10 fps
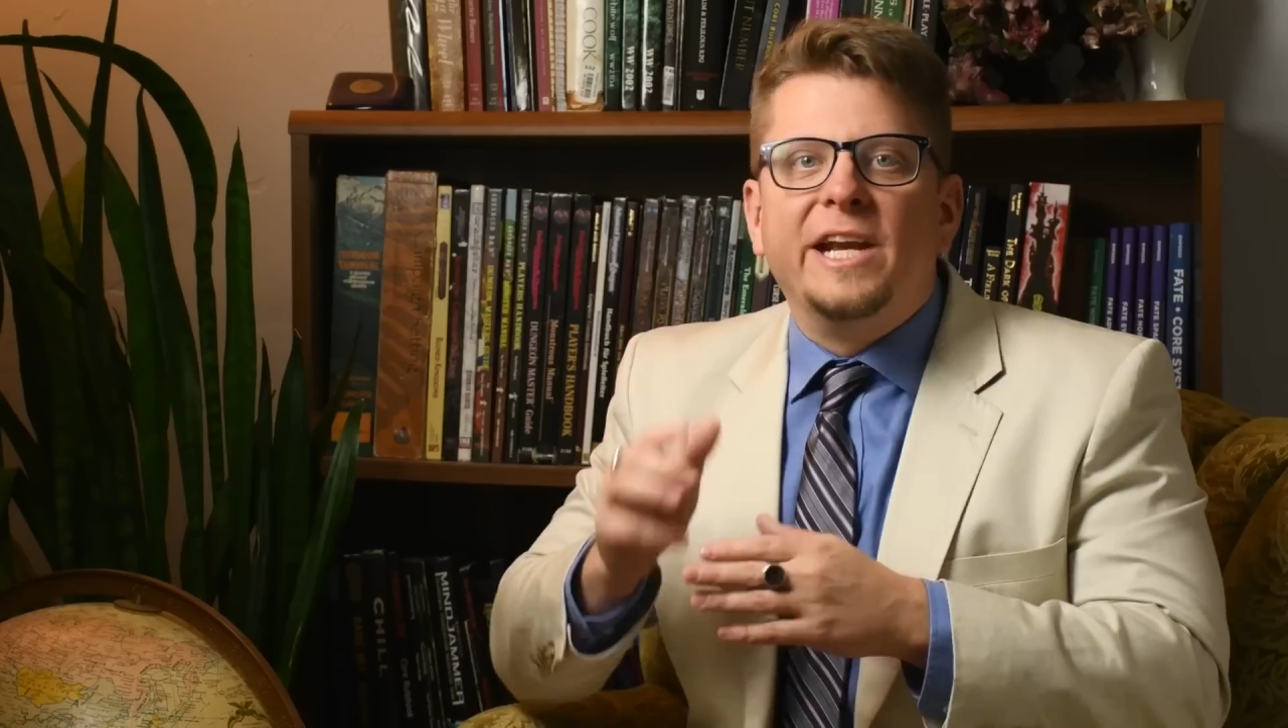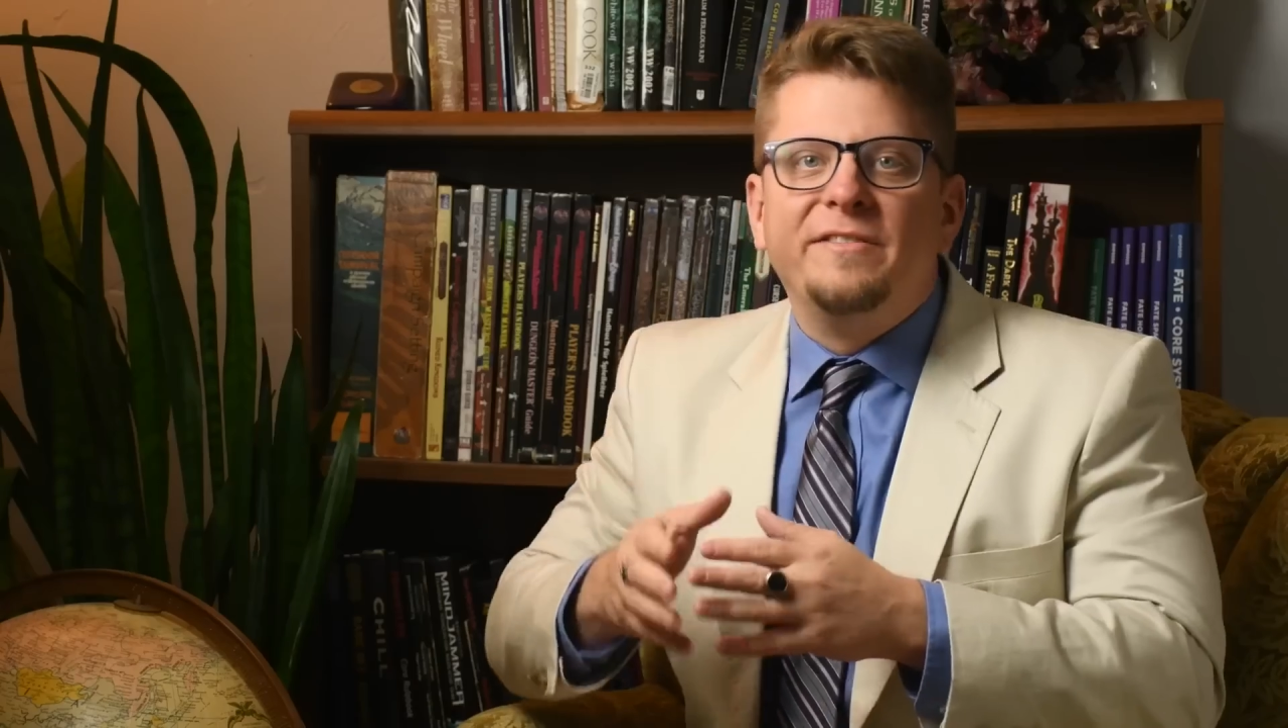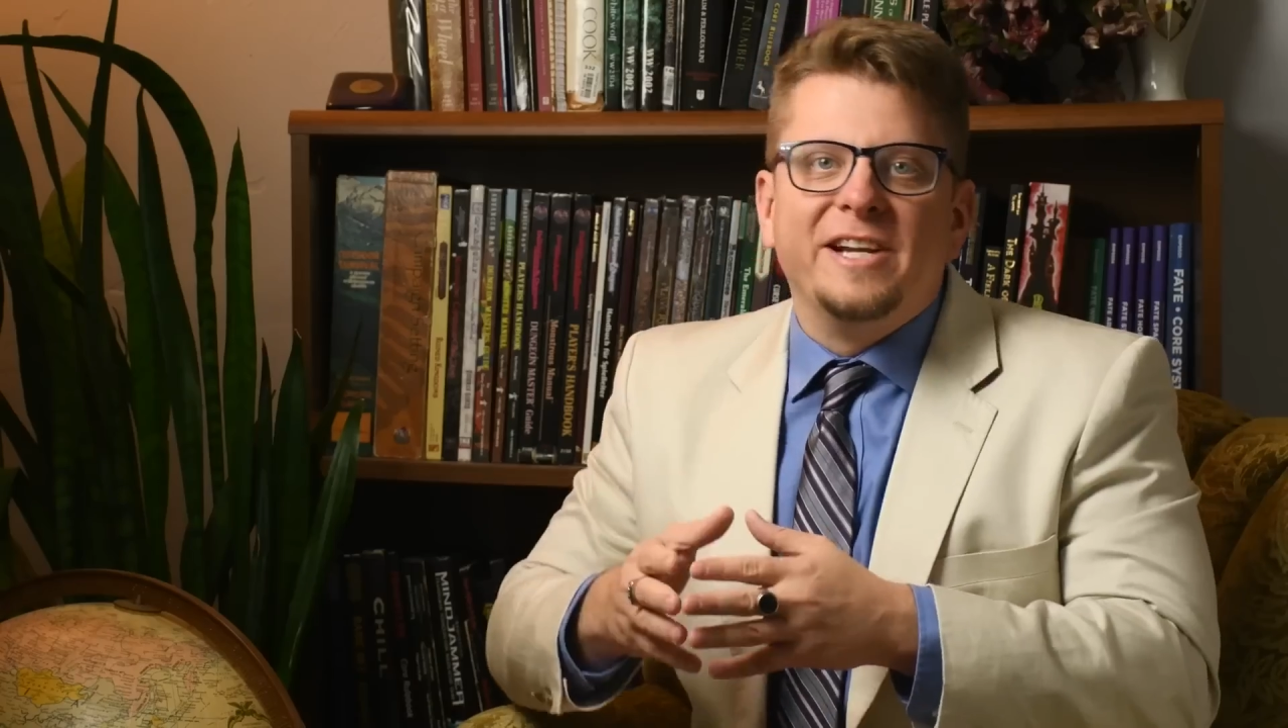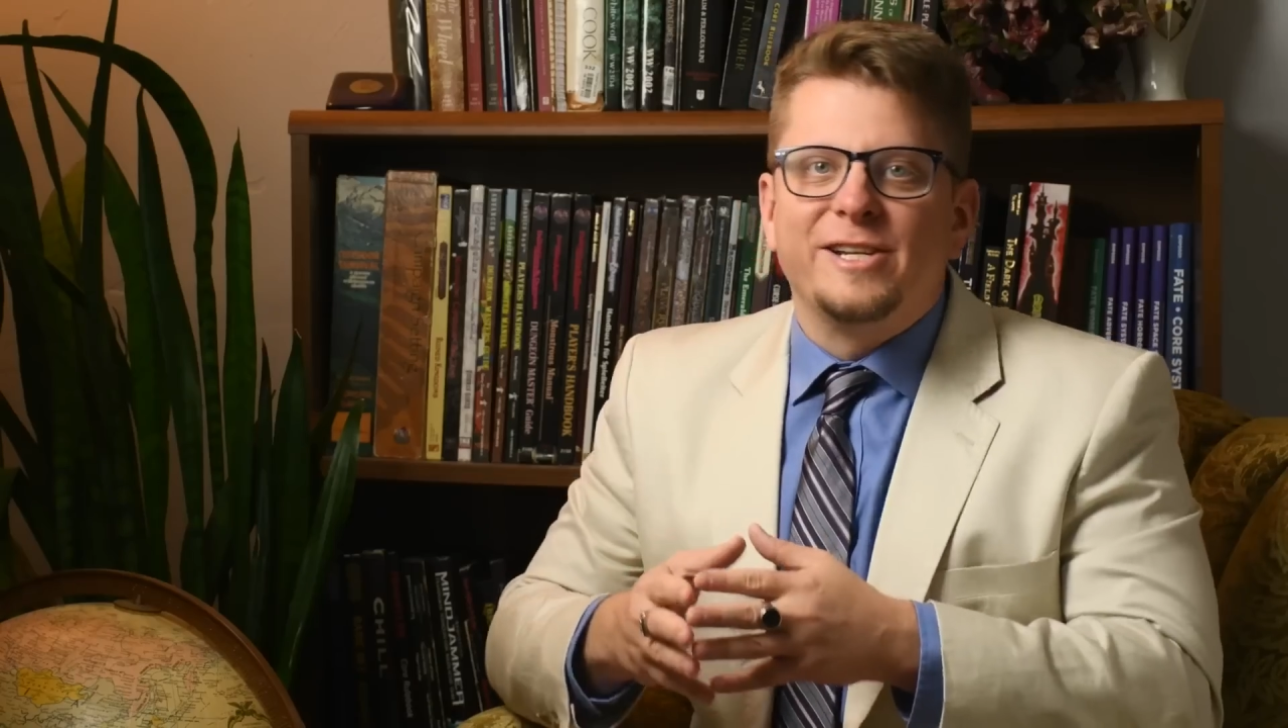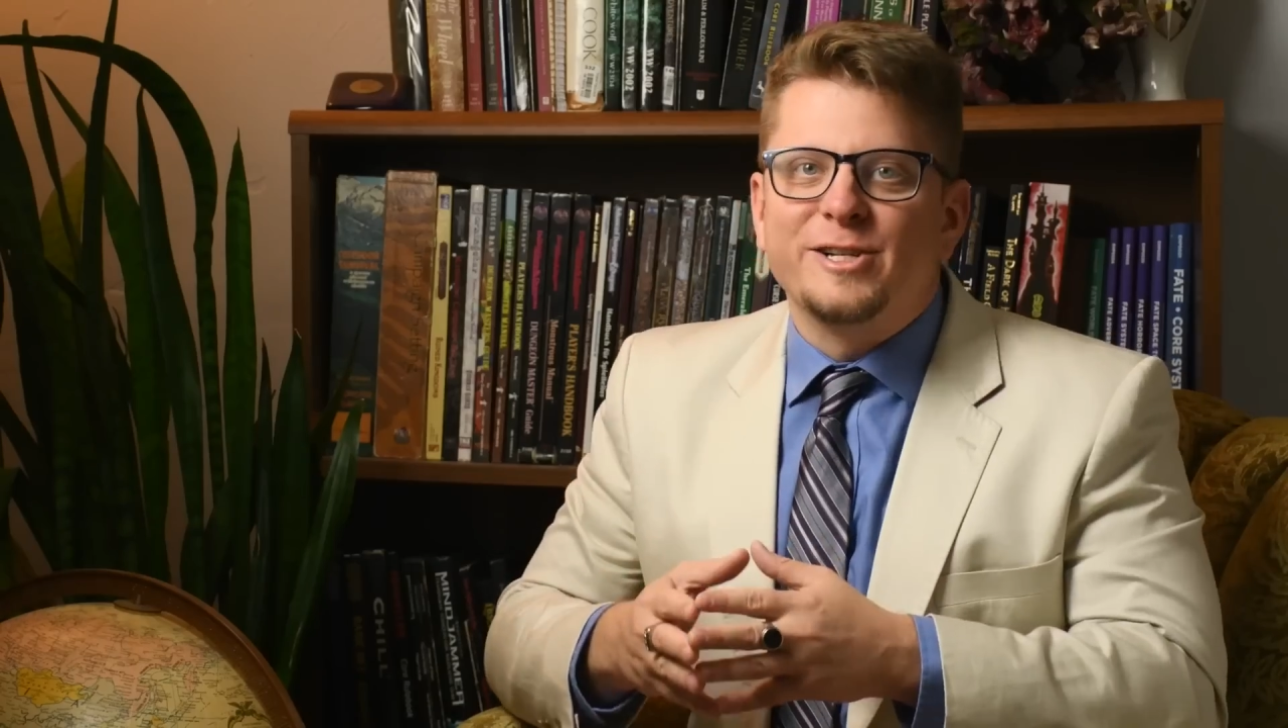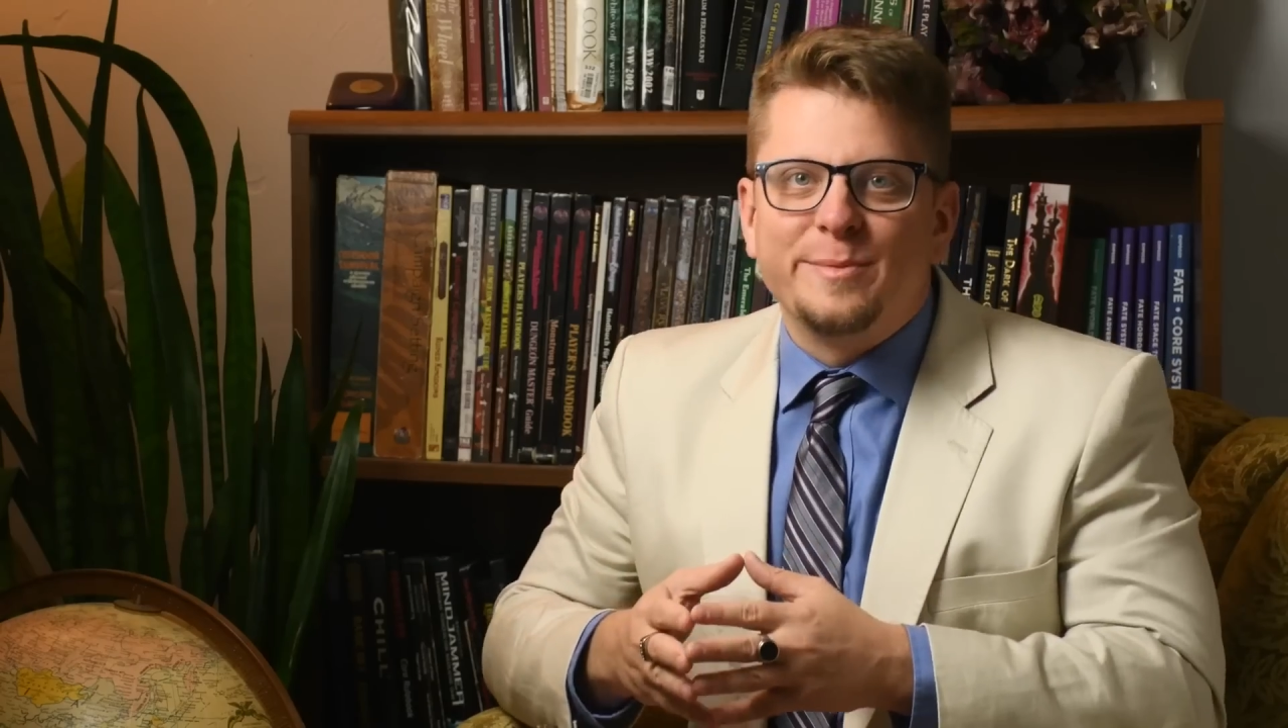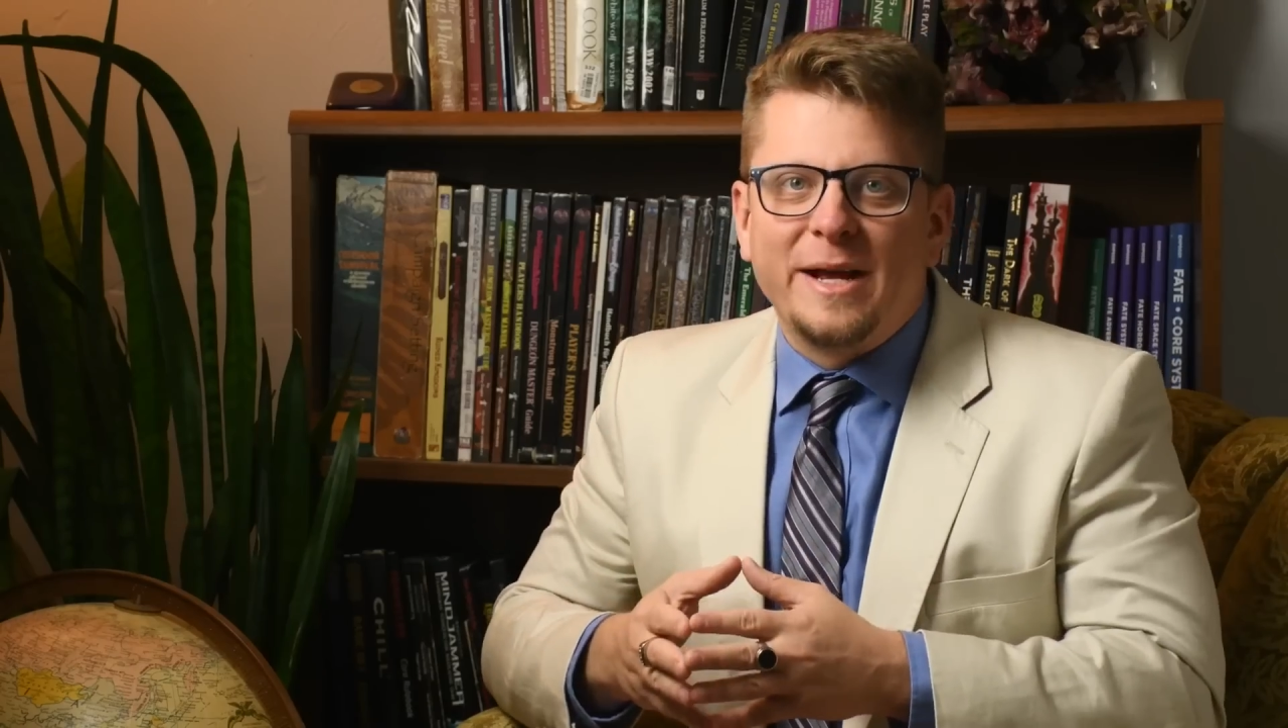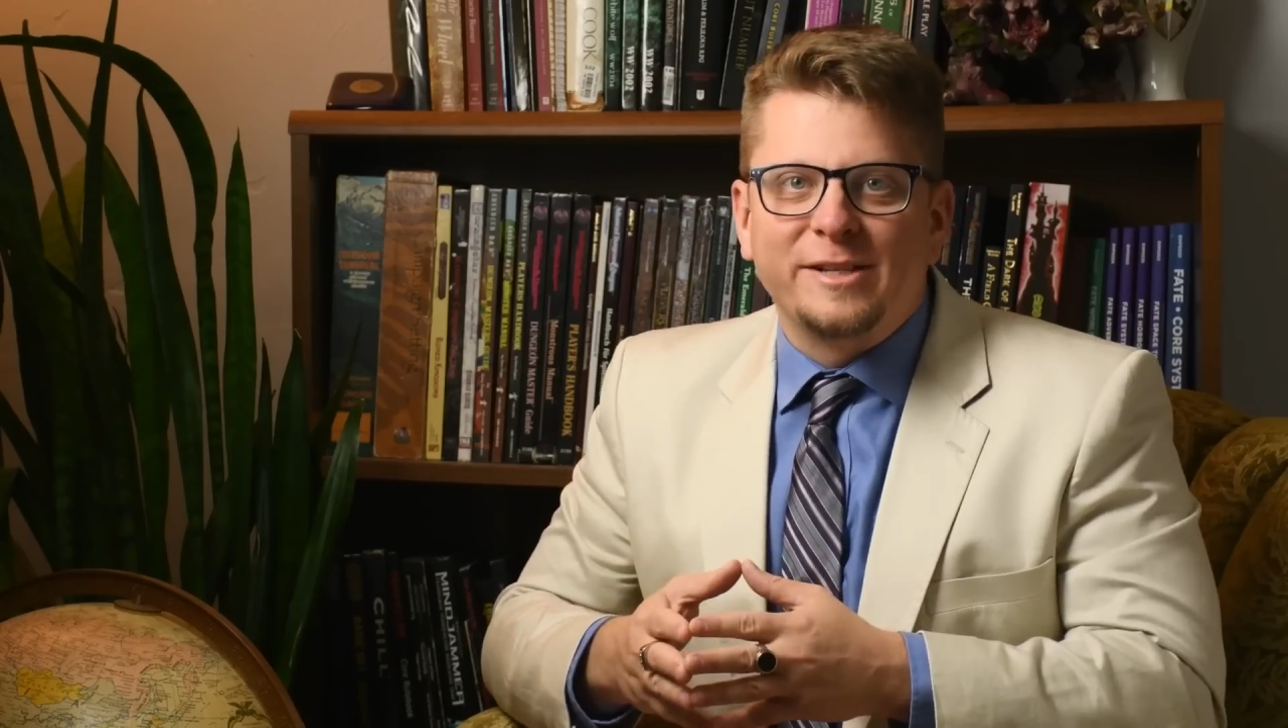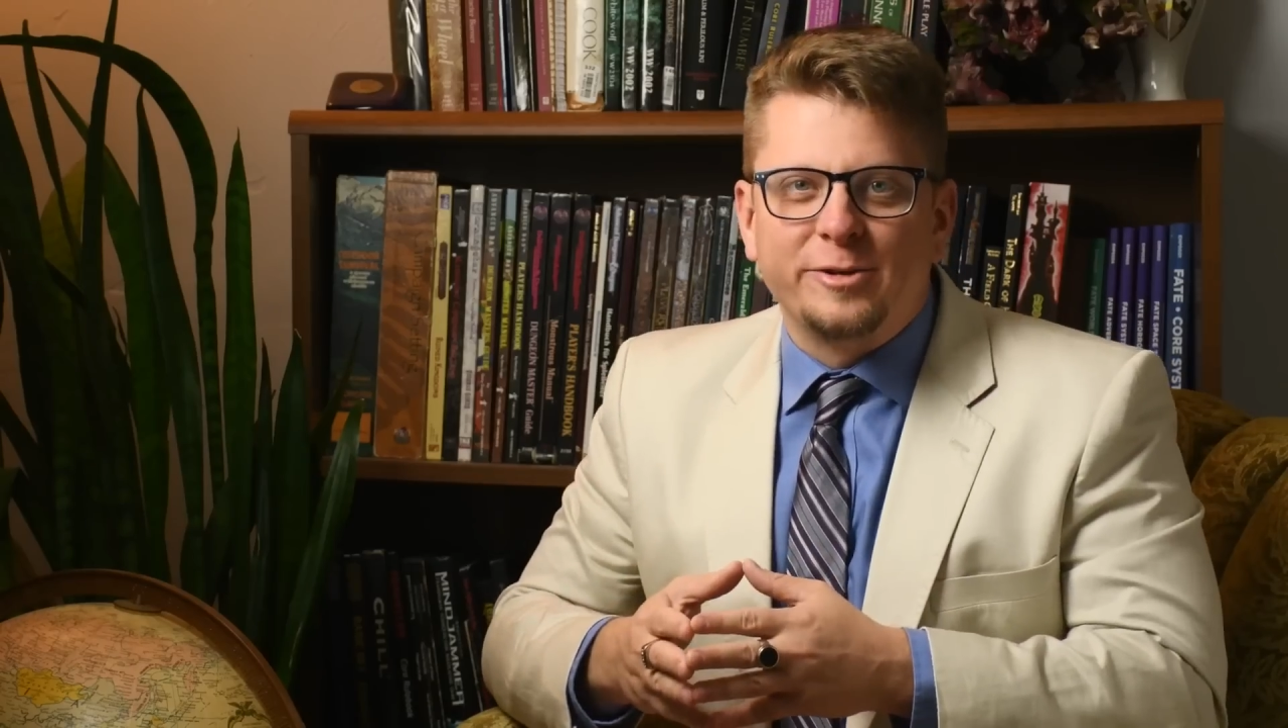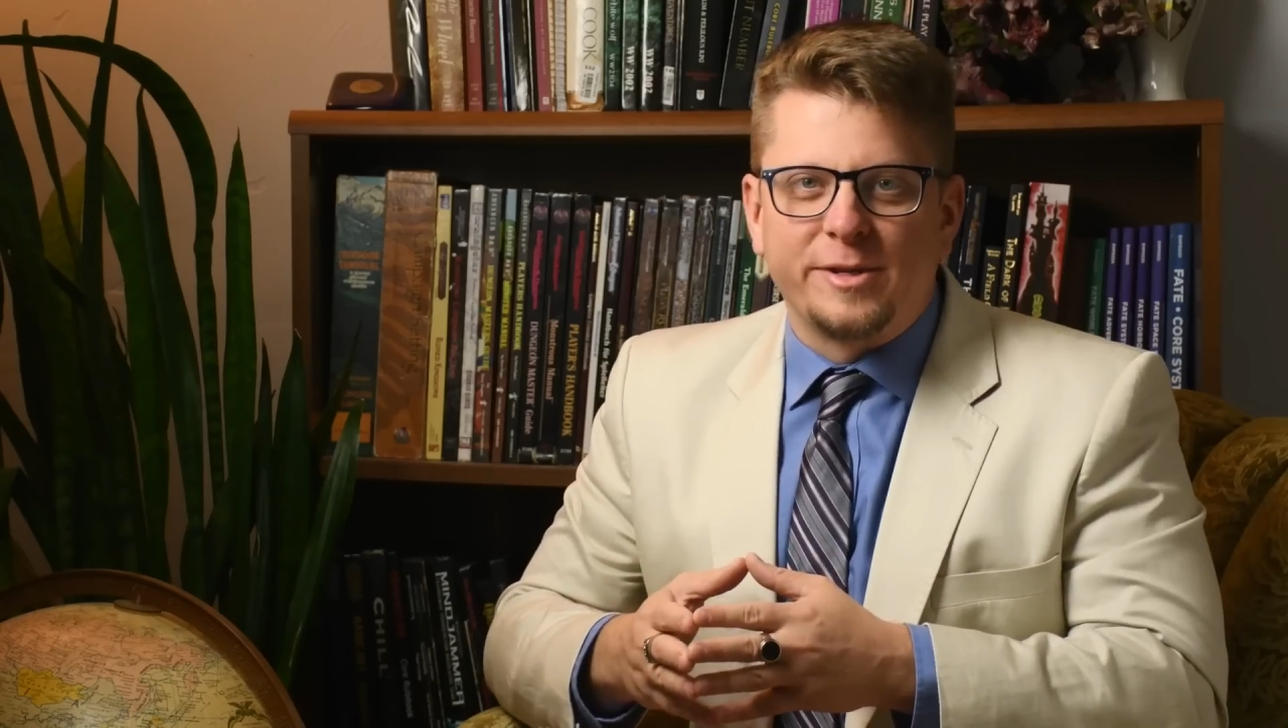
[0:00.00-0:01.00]
Good evening, Dungeon
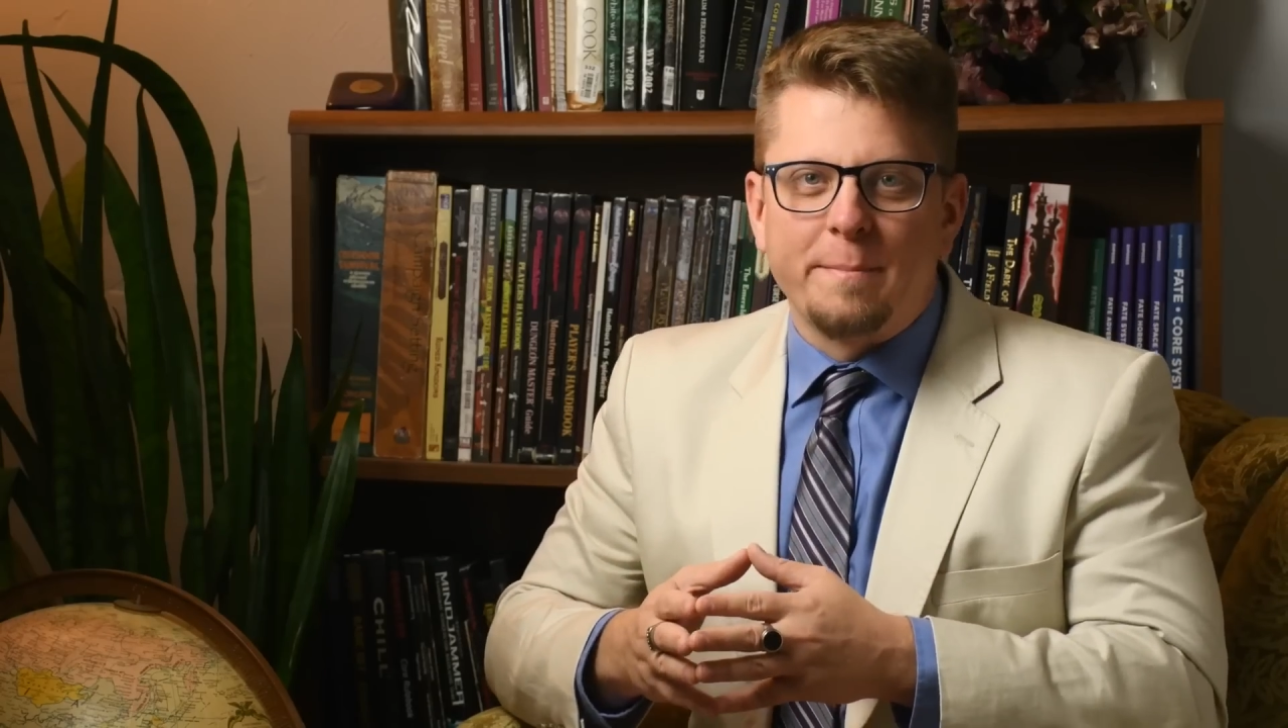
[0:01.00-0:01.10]
Masters.